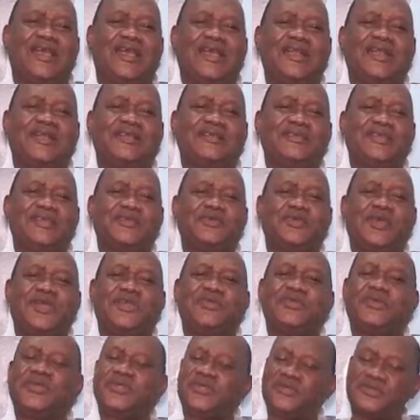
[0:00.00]
And I said, well,
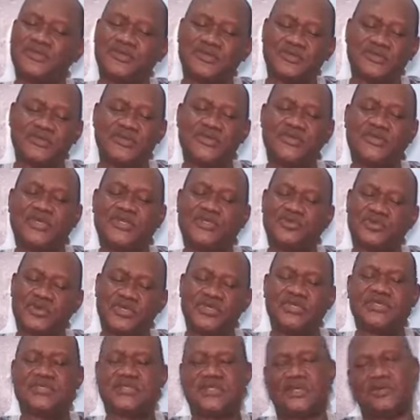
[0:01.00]
you need to
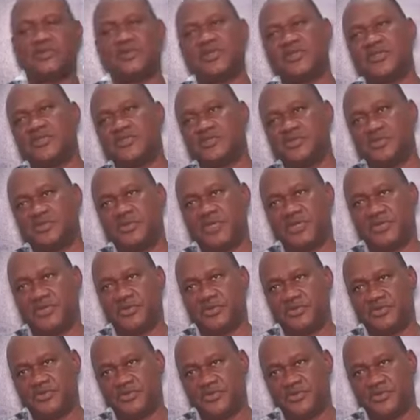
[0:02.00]
understand what these women
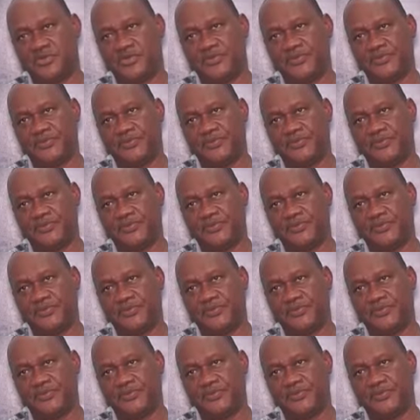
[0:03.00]
go through.